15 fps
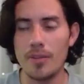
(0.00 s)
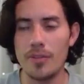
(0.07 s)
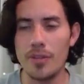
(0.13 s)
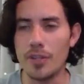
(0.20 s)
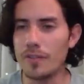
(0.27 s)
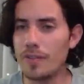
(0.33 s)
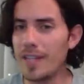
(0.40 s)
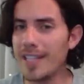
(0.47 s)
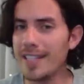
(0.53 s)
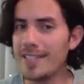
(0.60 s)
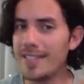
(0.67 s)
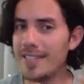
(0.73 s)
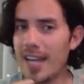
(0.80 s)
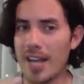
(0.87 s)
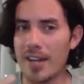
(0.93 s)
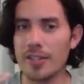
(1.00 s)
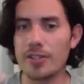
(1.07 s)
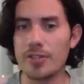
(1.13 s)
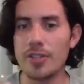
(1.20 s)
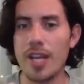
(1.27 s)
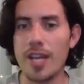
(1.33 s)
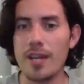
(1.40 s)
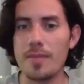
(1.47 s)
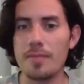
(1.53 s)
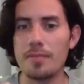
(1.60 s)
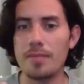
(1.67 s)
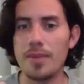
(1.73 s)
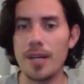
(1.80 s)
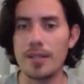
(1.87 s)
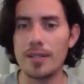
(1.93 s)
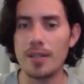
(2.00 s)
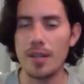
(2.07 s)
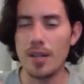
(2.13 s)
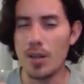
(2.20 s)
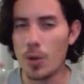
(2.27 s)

not feeling tired today, but